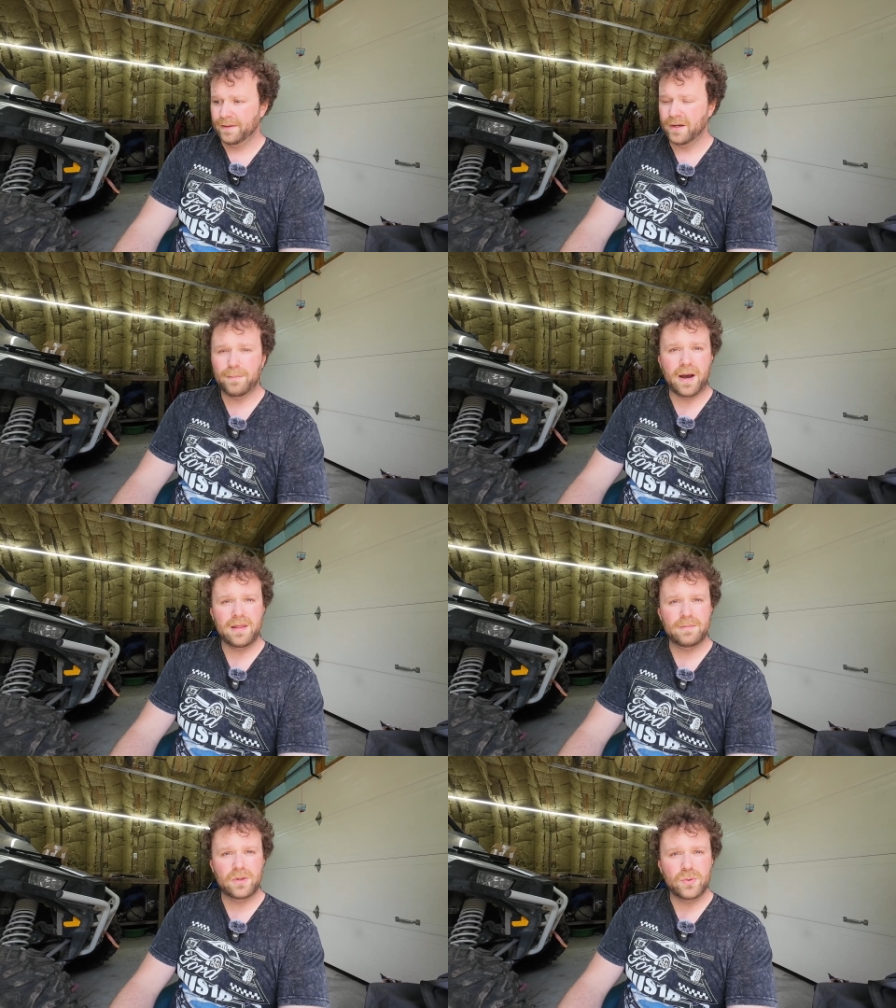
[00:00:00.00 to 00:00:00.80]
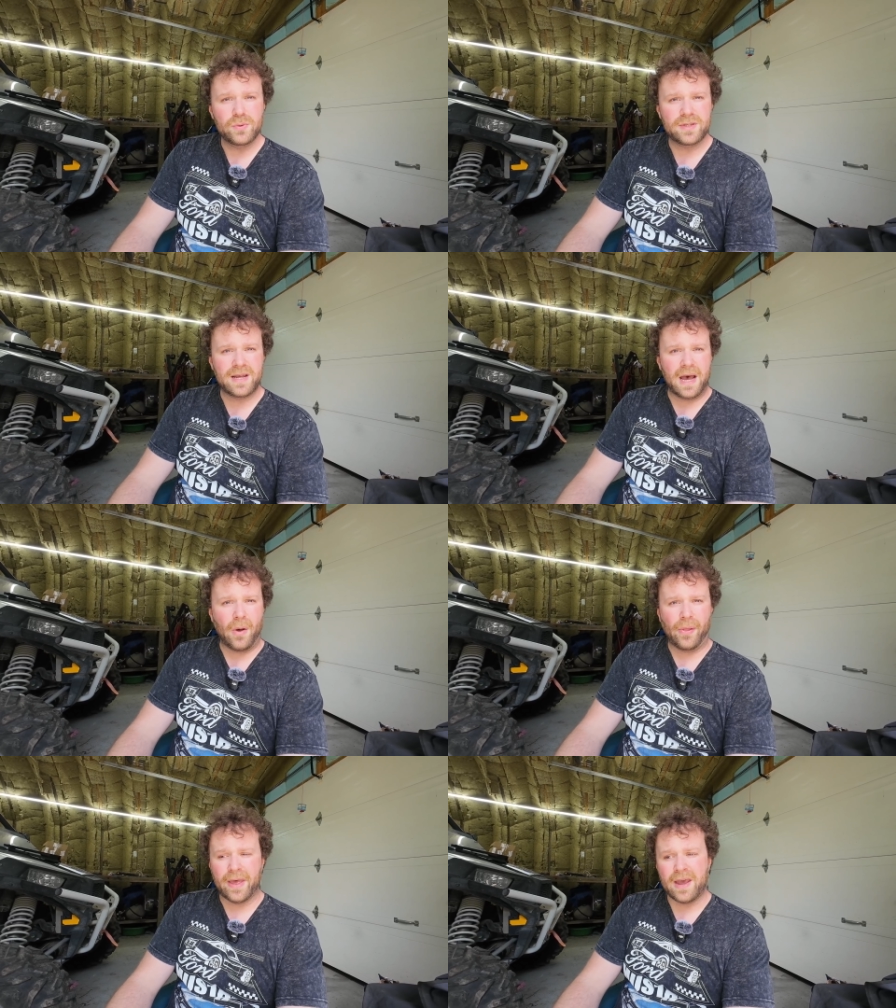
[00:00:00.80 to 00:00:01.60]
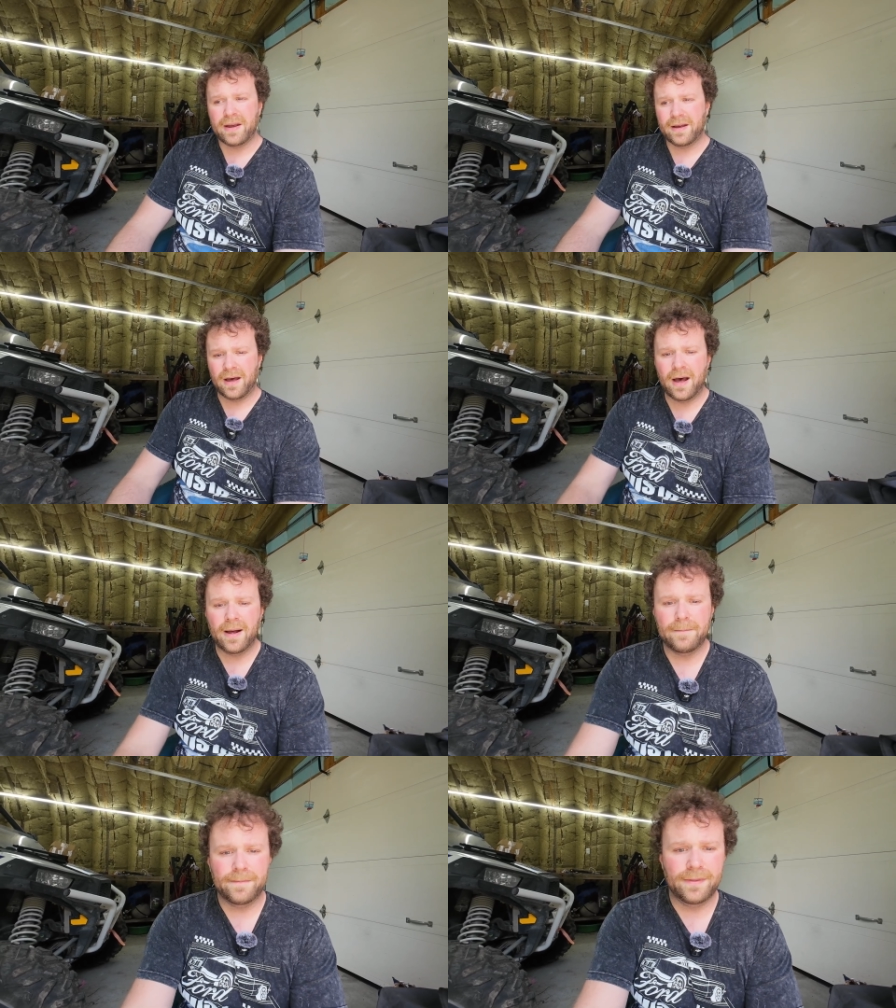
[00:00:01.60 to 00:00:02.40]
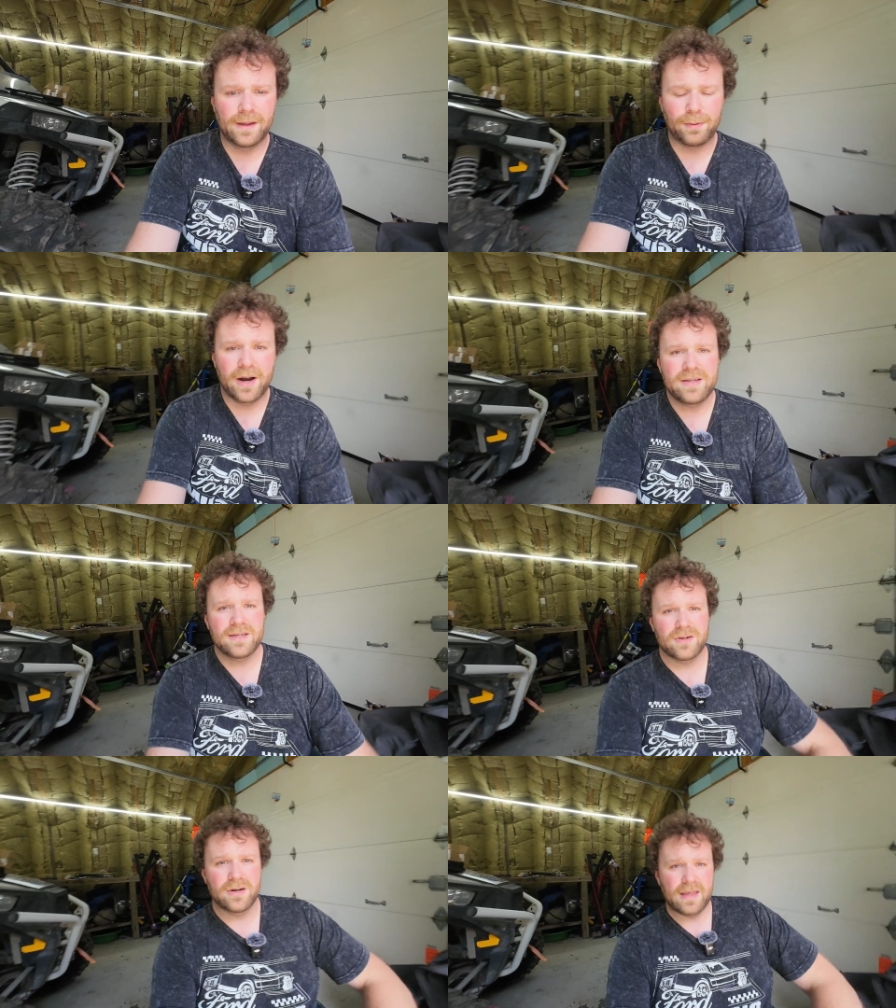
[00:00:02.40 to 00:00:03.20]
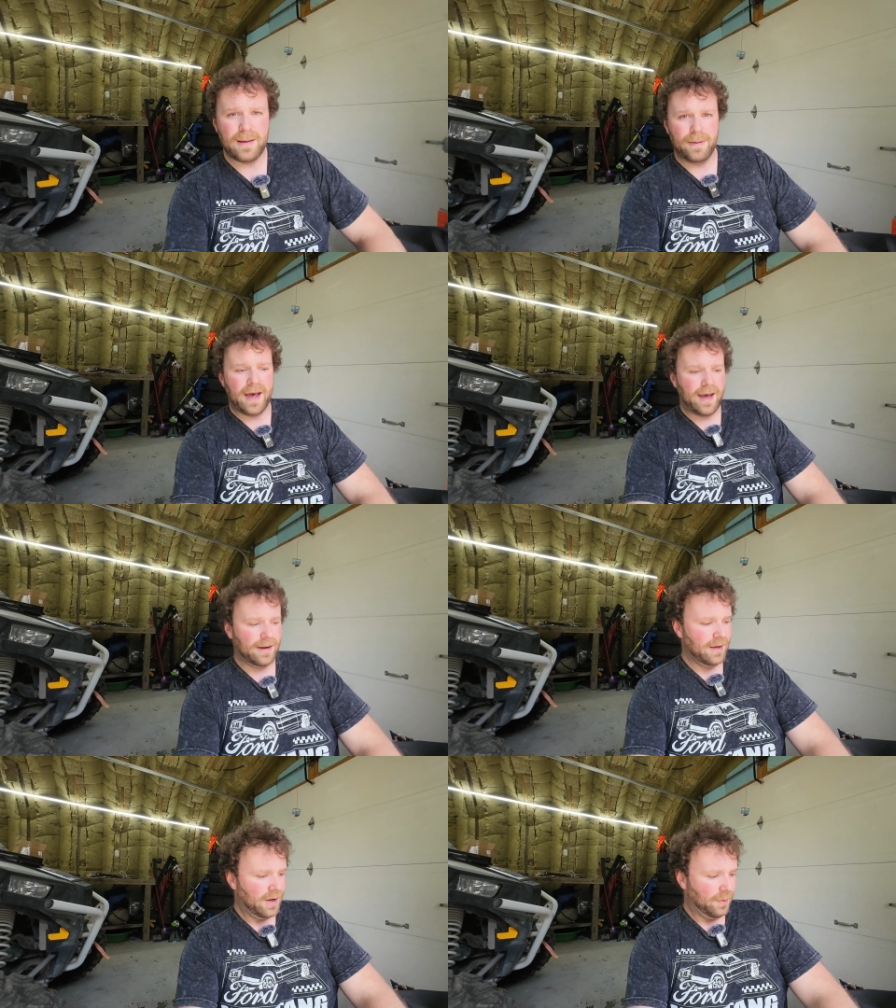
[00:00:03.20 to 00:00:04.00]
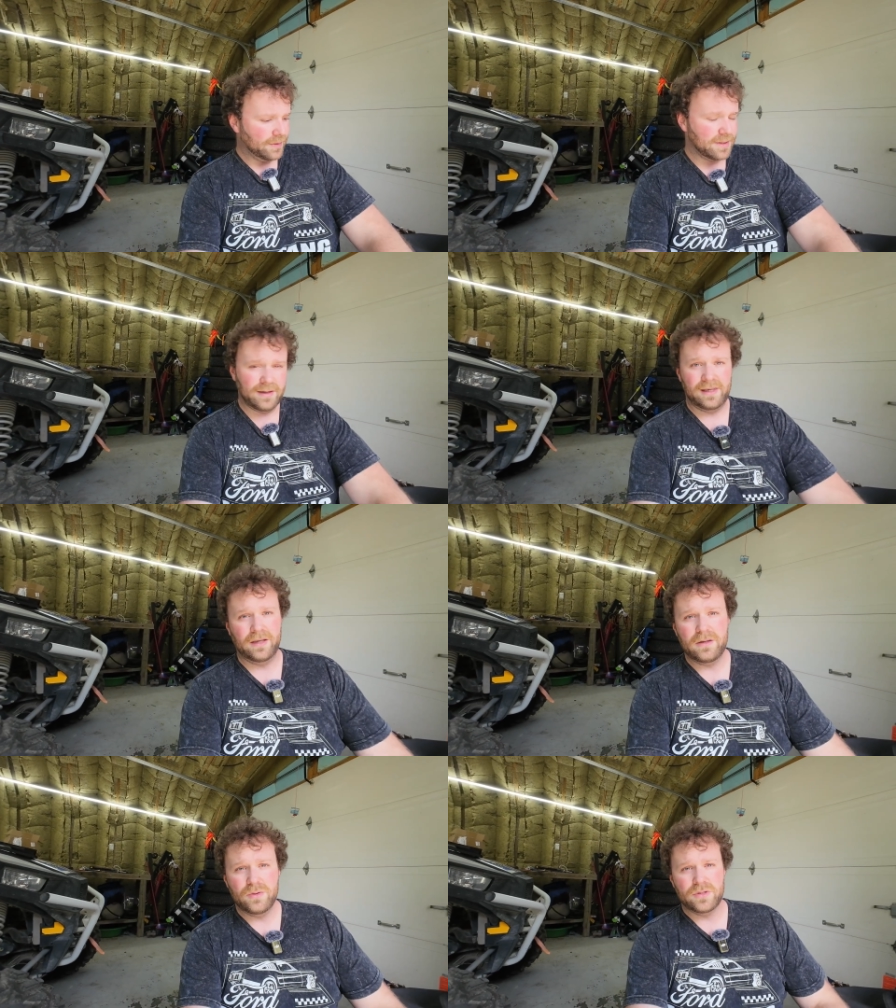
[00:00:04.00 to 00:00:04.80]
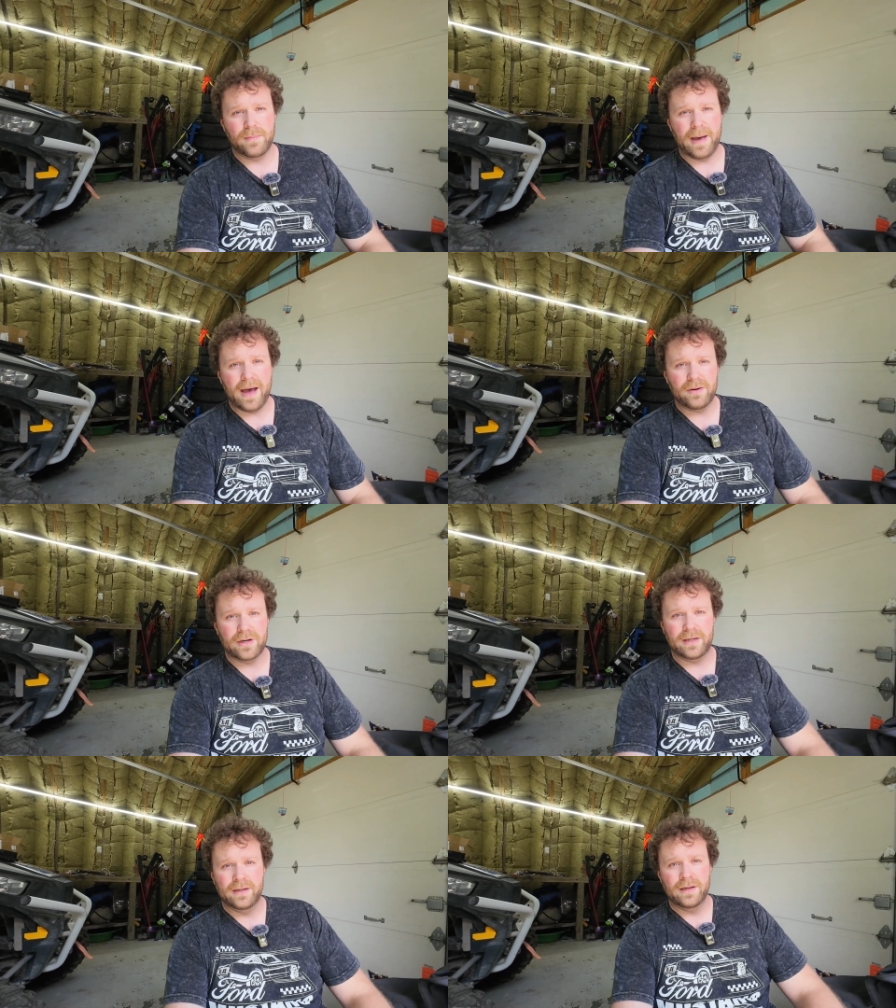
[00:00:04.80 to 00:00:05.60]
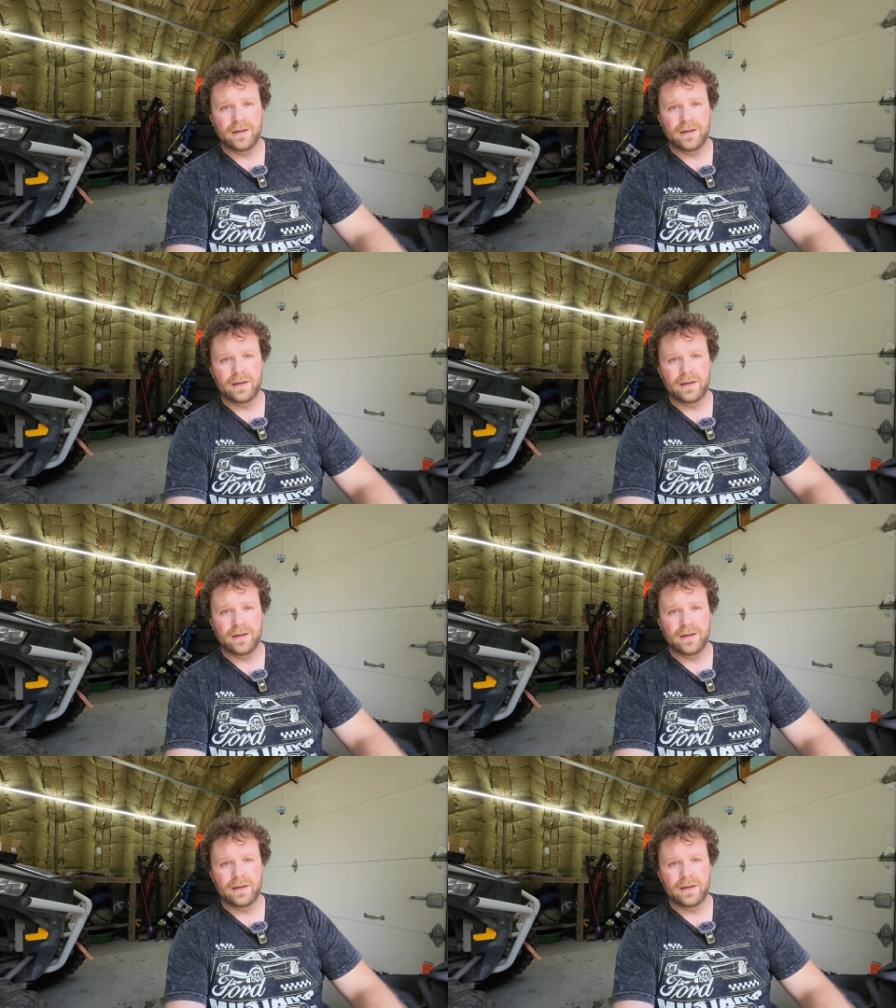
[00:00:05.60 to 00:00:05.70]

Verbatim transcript: You can buy them used now. Like, uh, the prices aren't that bad. What's going to kill you is the battery.